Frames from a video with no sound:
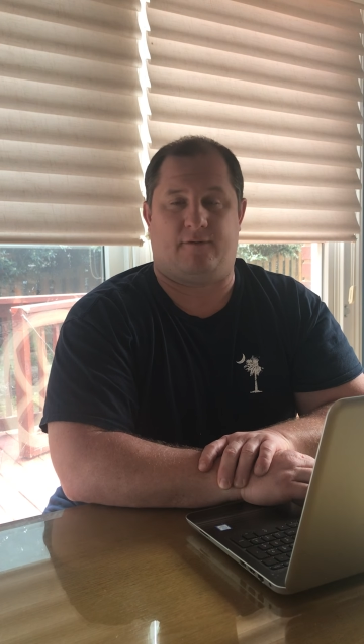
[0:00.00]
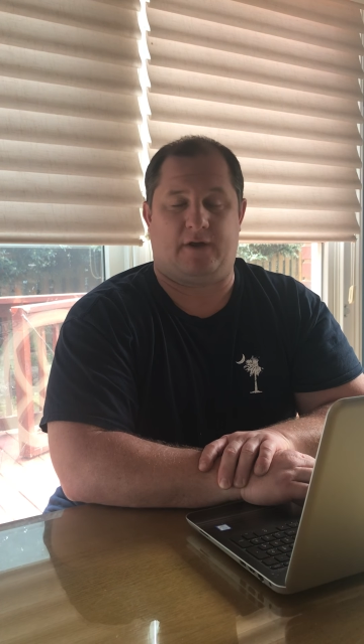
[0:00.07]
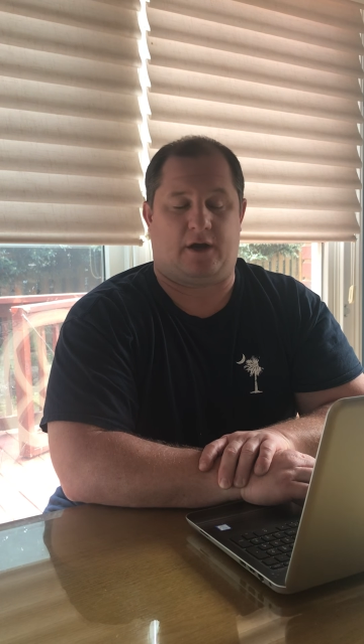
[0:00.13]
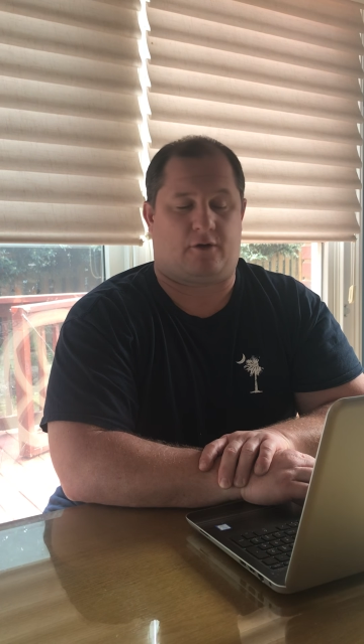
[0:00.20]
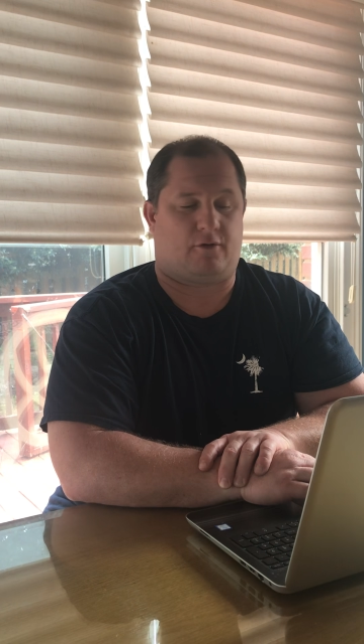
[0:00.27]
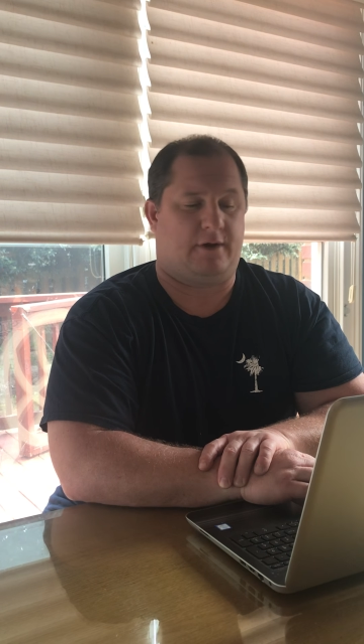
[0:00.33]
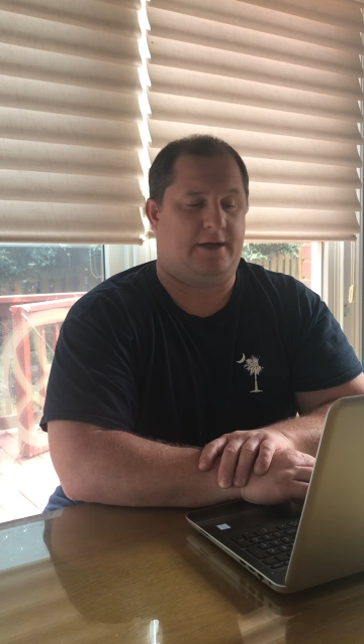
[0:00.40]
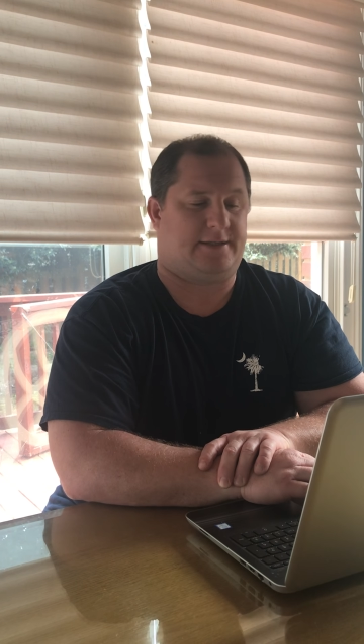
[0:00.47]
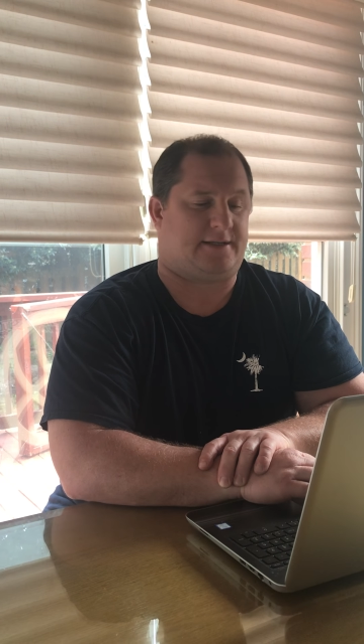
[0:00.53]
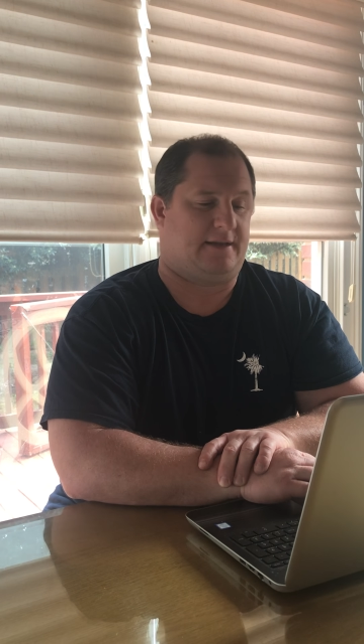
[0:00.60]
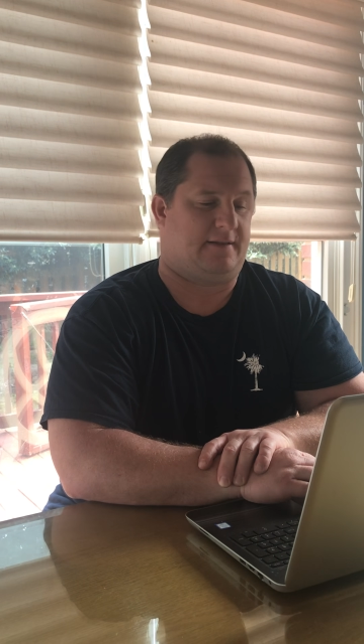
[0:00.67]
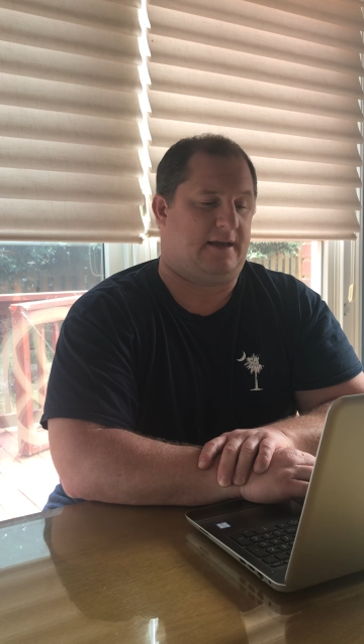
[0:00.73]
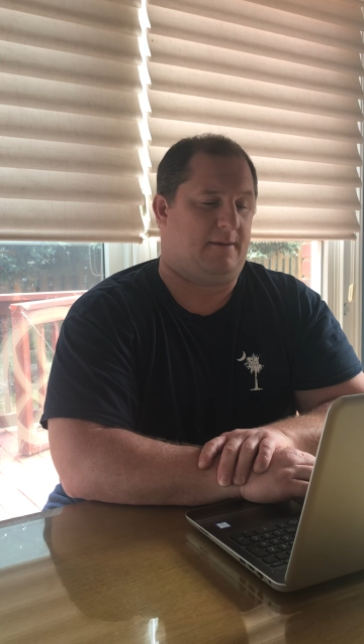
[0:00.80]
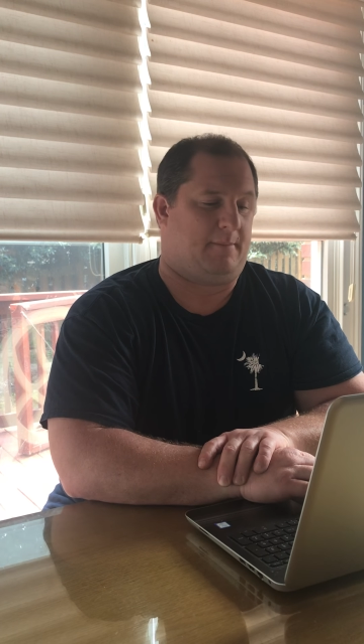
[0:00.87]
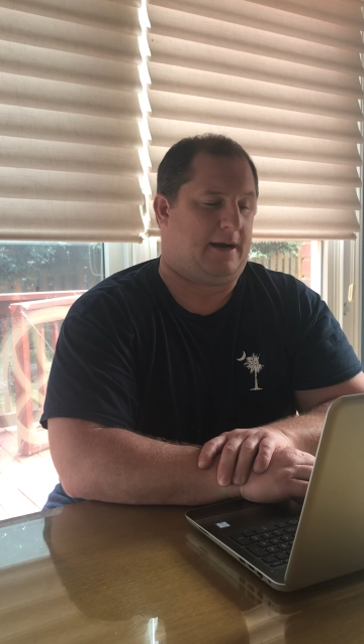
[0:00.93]
increasing
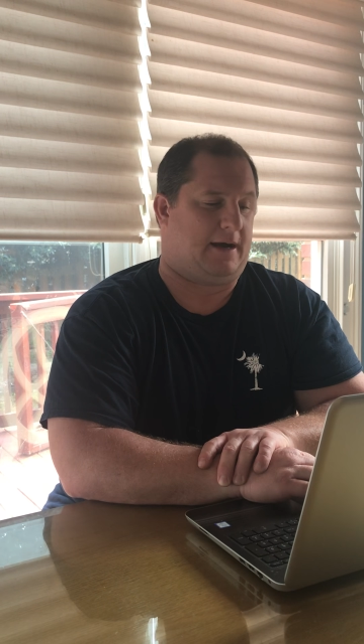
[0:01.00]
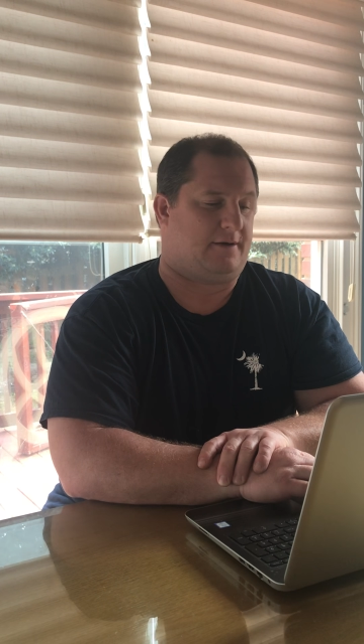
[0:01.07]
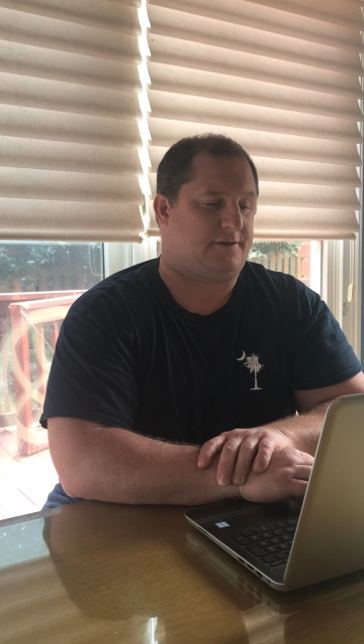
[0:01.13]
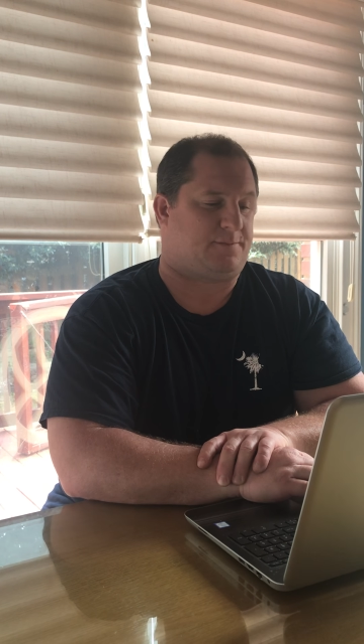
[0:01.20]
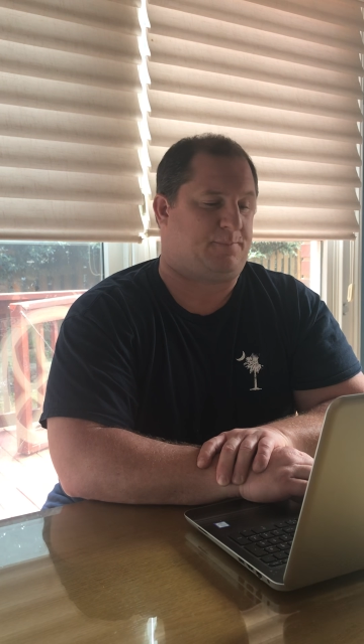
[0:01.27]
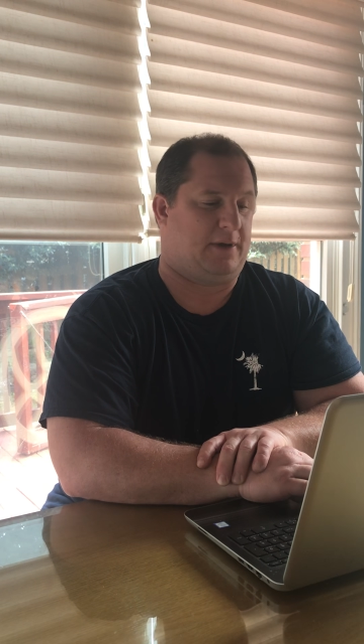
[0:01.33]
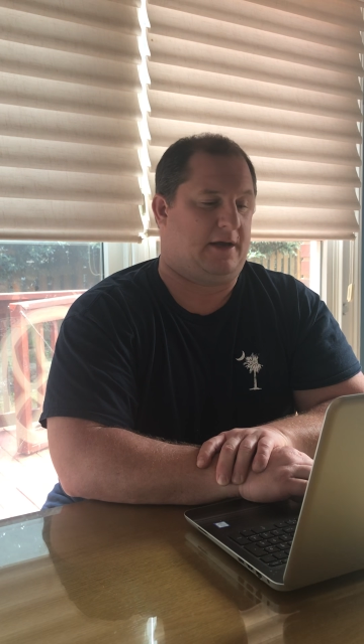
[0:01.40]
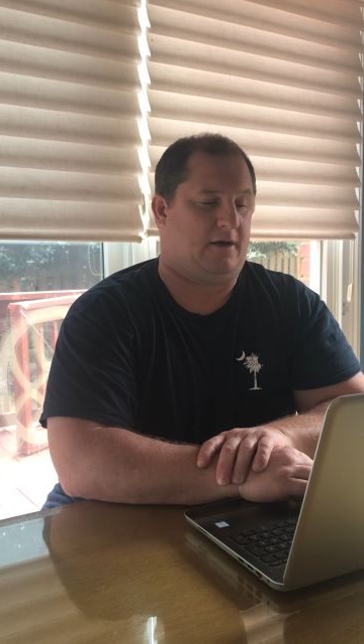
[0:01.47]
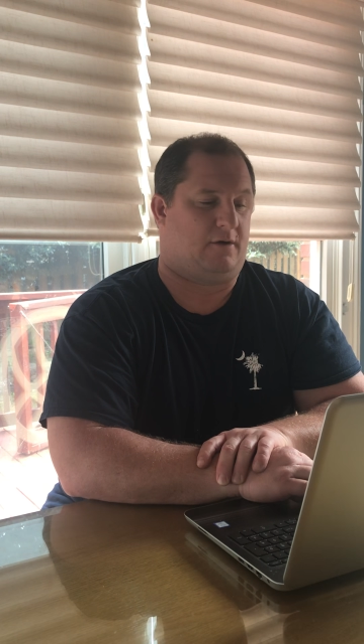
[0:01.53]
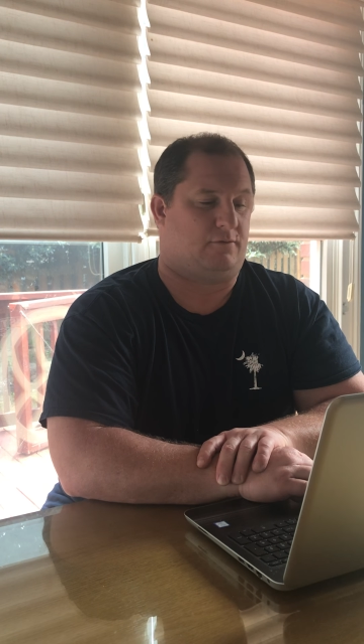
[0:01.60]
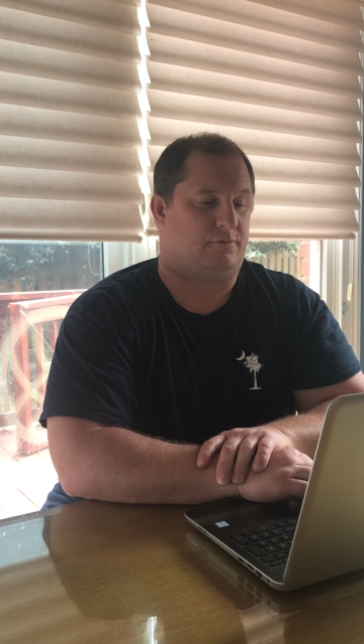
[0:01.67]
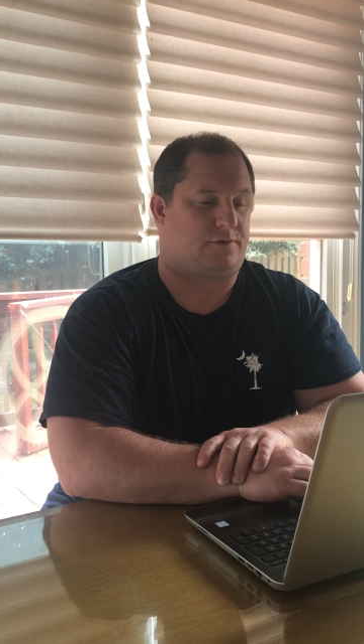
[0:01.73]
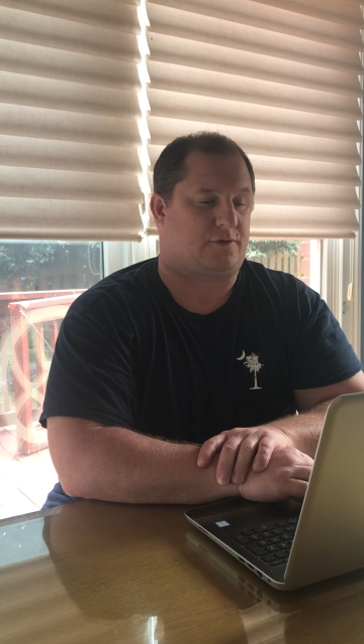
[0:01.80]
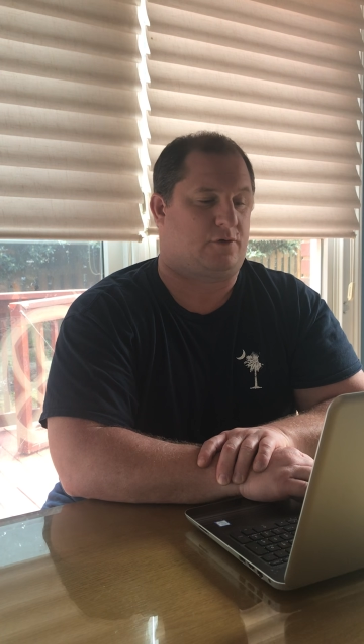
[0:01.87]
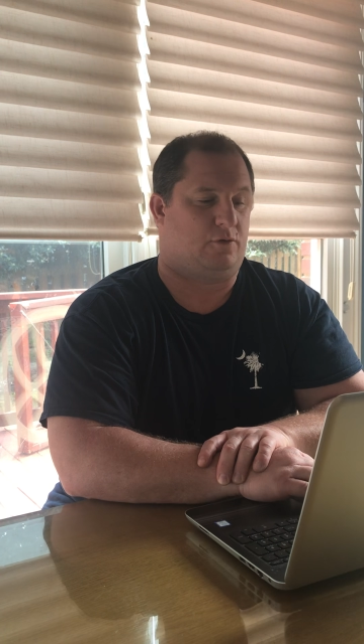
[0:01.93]
the amount spent
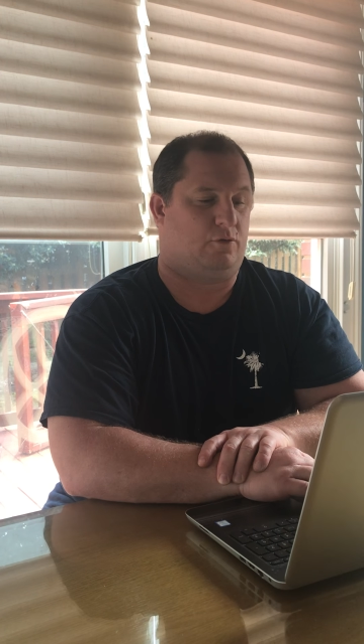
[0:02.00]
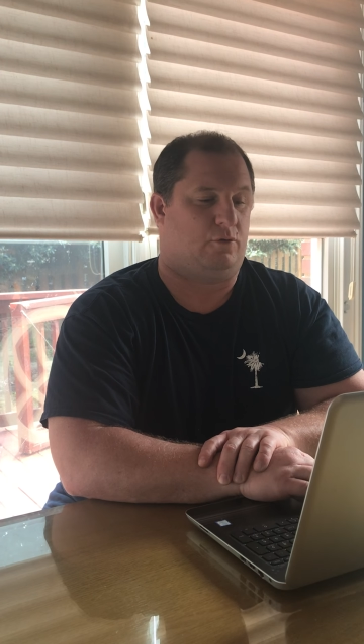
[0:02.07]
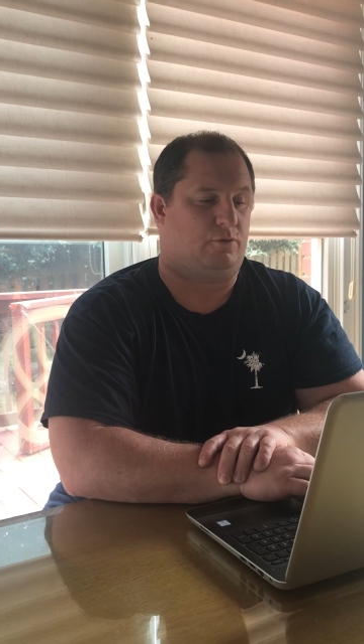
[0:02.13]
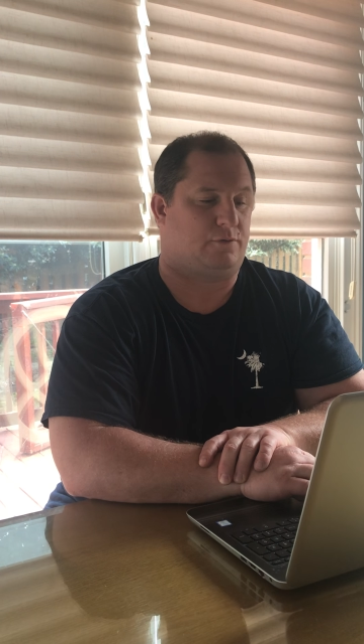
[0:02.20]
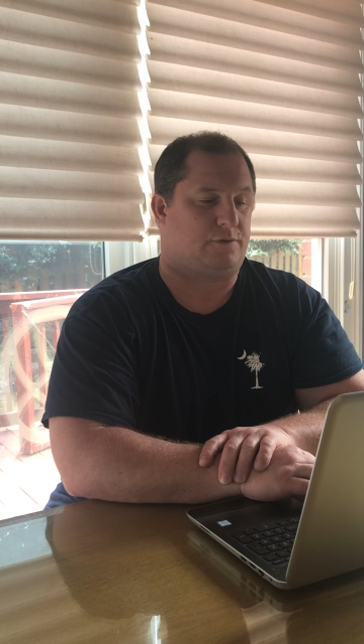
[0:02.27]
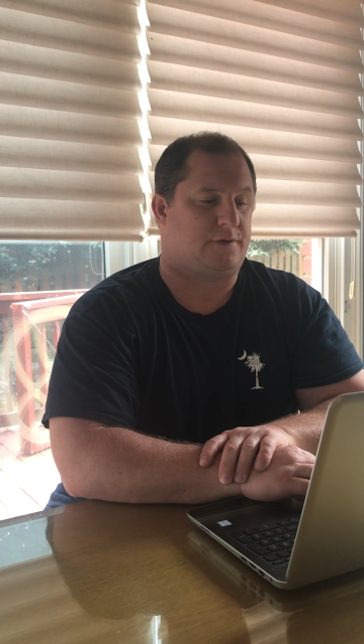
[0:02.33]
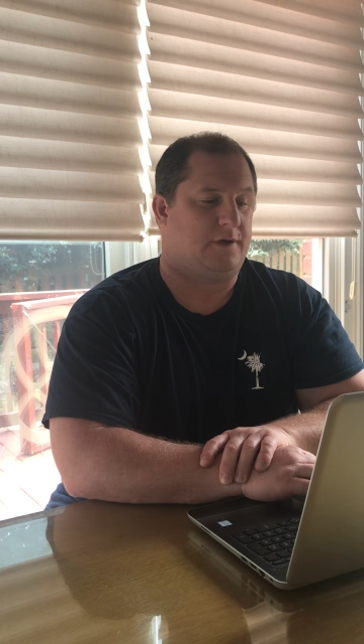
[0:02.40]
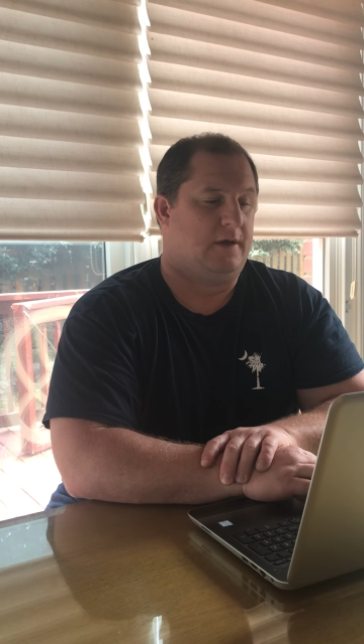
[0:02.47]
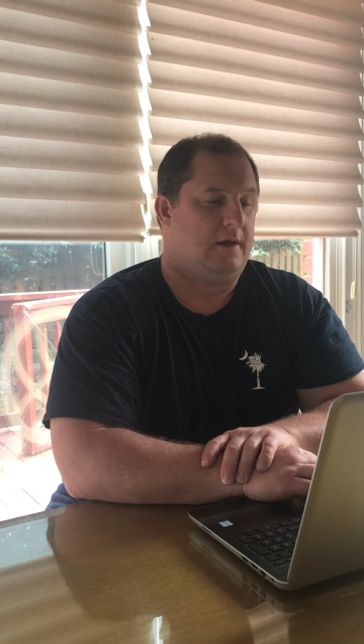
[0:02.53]
on schools